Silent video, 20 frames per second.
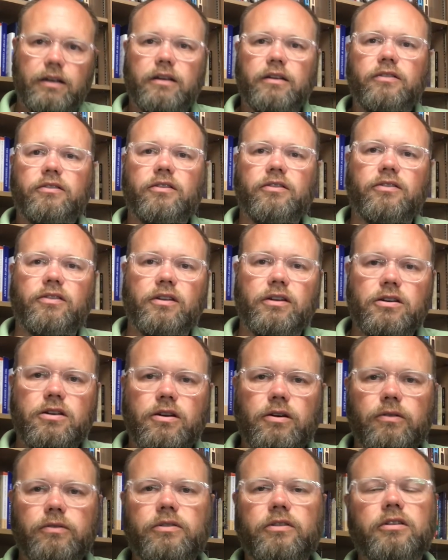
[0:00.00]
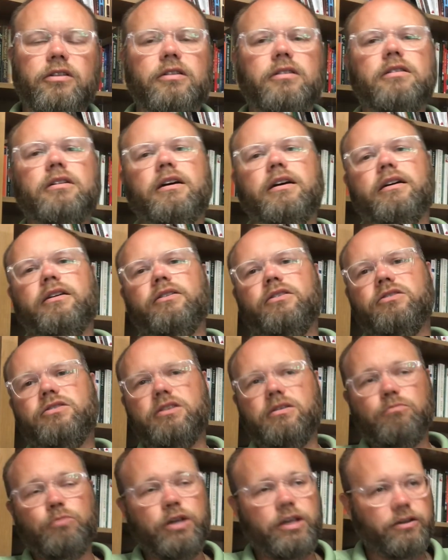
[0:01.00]
This is the note that uh,
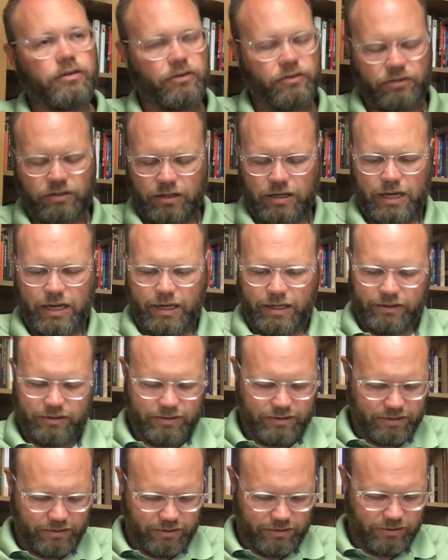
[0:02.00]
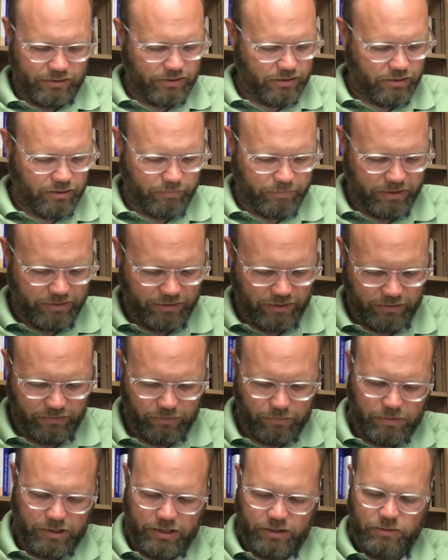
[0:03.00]
Eugene Peterson adds to the psalm. He says,
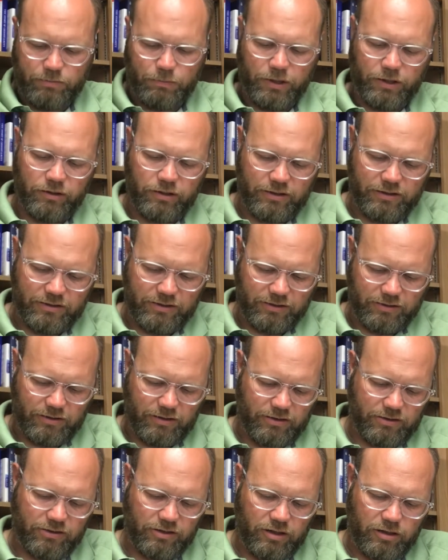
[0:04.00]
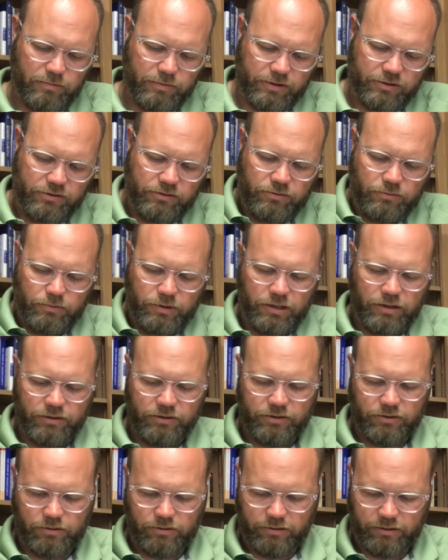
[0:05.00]
From the experiences of the psalmists, we
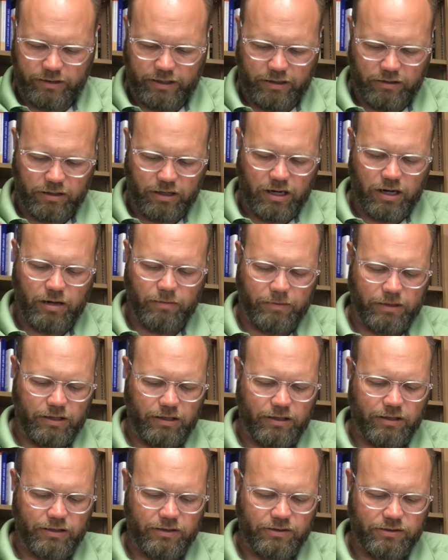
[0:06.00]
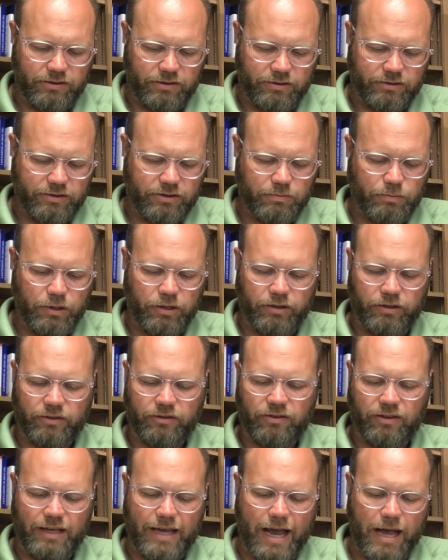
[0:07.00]
also learn how common it is to
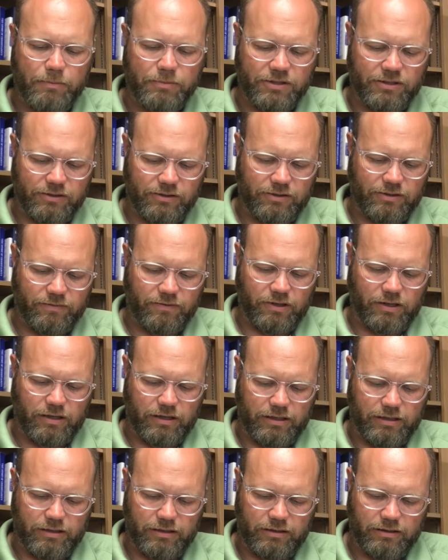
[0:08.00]
experience the absence of God.